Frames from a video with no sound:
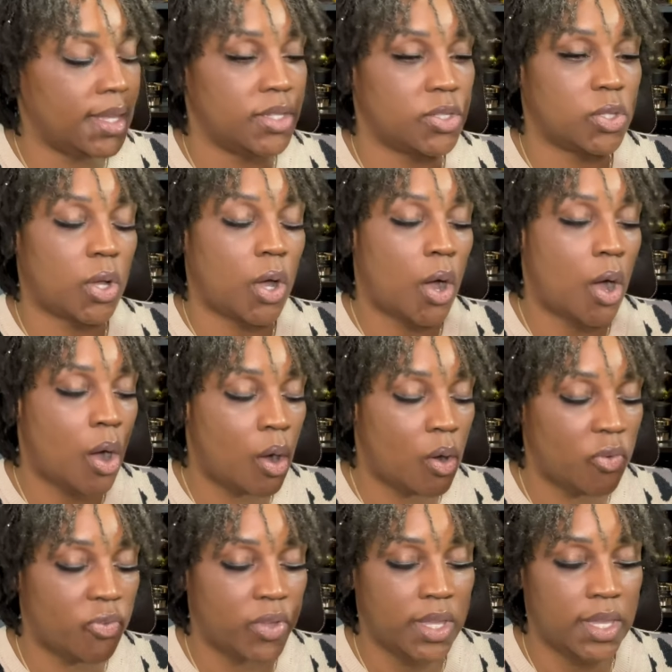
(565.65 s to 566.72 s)
is
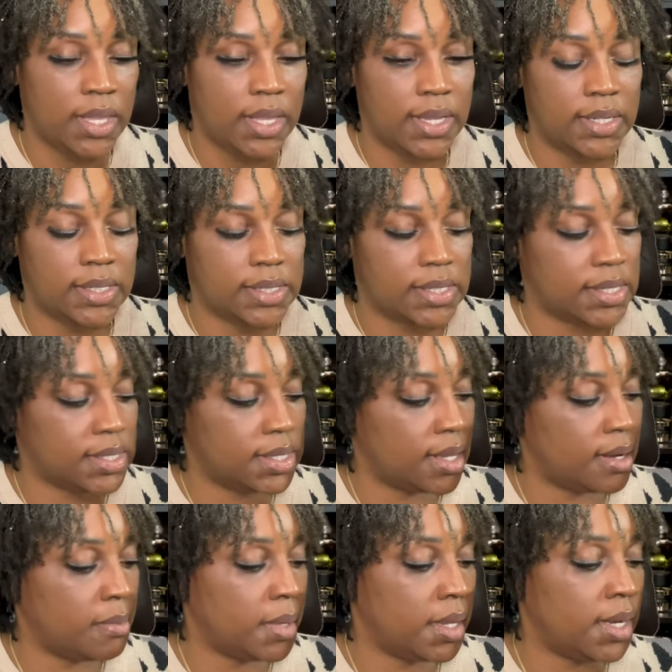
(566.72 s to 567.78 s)
coffee. It is
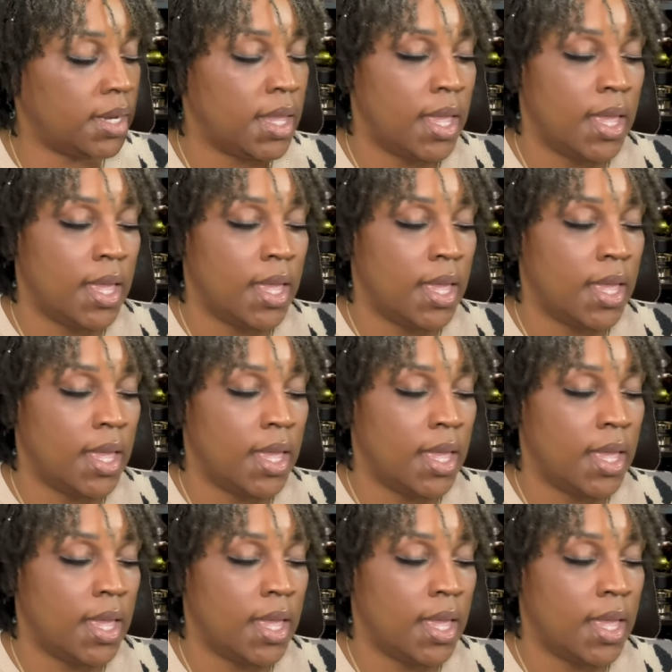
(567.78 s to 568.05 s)
cinnamon.